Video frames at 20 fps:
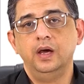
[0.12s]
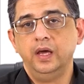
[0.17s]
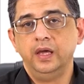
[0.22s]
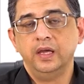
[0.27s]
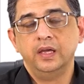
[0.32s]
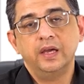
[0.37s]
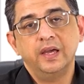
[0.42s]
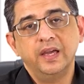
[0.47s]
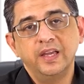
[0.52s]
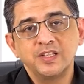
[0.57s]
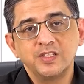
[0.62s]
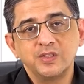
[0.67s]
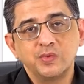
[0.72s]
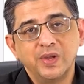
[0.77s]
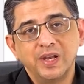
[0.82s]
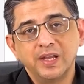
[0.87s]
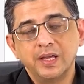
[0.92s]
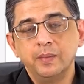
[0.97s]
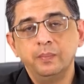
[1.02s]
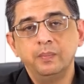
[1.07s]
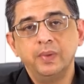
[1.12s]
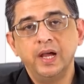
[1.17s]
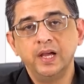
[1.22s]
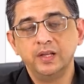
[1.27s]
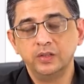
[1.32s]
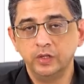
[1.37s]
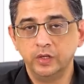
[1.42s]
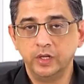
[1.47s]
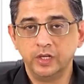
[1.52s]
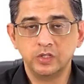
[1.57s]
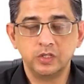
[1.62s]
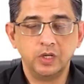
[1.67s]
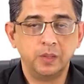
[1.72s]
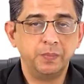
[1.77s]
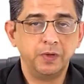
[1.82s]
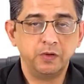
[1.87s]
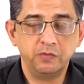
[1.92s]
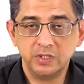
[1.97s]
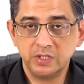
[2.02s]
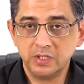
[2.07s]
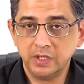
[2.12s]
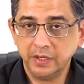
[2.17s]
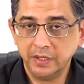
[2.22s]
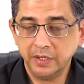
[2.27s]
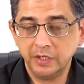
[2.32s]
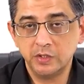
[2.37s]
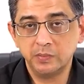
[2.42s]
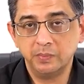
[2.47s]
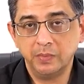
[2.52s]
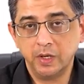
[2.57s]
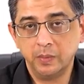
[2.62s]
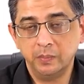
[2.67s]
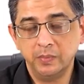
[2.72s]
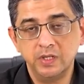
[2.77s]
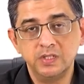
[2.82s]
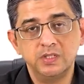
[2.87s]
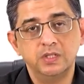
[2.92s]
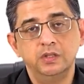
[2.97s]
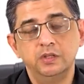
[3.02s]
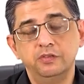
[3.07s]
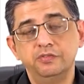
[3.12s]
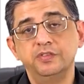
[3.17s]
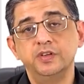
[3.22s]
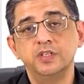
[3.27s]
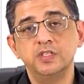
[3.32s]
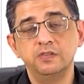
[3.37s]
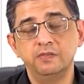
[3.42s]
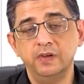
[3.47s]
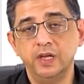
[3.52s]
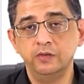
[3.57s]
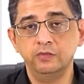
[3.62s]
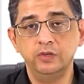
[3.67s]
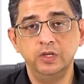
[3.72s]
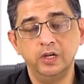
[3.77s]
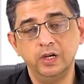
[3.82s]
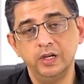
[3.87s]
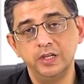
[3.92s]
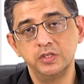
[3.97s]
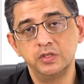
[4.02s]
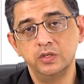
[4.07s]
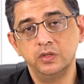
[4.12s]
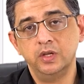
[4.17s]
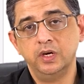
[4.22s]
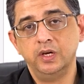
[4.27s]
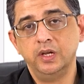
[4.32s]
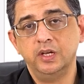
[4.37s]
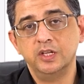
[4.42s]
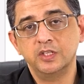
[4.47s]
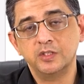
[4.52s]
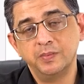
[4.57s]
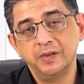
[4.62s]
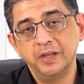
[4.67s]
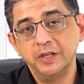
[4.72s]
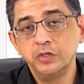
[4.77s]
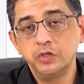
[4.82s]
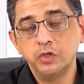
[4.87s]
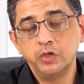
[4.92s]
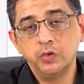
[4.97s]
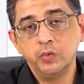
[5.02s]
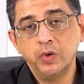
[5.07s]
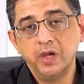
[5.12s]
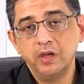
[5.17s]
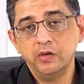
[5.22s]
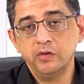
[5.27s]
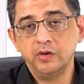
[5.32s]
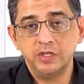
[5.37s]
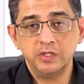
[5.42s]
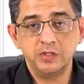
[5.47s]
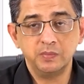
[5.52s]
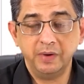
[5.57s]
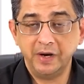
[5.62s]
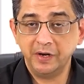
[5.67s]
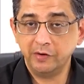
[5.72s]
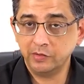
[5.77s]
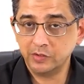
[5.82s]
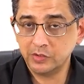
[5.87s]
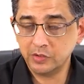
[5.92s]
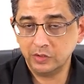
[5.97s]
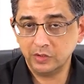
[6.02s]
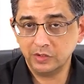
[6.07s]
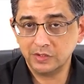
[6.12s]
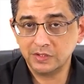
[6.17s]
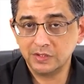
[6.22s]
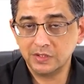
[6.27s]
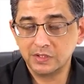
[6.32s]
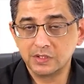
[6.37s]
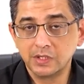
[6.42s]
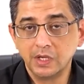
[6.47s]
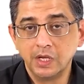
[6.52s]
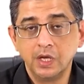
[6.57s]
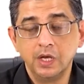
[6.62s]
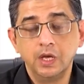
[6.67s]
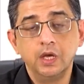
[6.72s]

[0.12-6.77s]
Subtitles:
Hi guys, welcome back. The next topic we're studying is murmurs, and the first valvular lesion that I'll explain to you here is mitral stenosis.